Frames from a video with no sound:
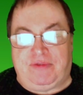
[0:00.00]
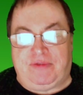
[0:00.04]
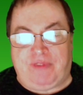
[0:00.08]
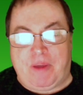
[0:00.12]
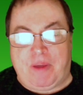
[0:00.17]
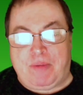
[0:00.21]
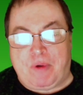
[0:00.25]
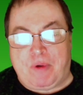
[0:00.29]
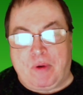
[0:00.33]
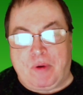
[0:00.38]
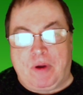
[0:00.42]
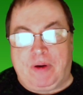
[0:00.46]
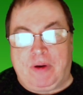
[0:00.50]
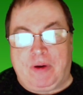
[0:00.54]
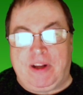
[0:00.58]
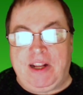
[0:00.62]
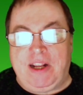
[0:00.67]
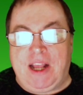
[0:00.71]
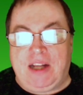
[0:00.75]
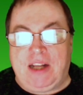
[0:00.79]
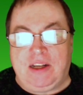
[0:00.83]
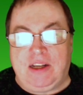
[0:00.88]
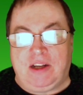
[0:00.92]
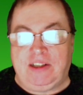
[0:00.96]
of
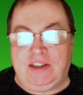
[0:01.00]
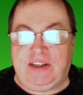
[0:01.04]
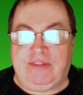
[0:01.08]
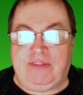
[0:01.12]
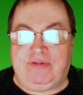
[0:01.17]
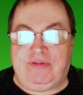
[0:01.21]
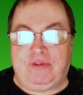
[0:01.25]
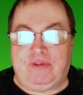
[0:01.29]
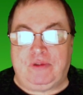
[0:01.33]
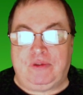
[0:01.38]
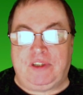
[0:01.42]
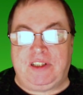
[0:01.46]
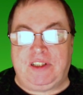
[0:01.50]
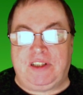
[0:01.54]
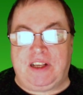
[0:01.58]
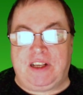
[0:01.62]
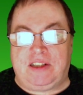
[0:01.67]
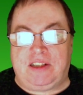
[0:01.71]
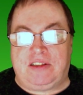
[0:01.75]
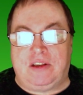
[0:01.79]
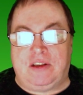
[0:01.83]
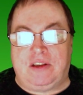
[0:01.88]
February 1946,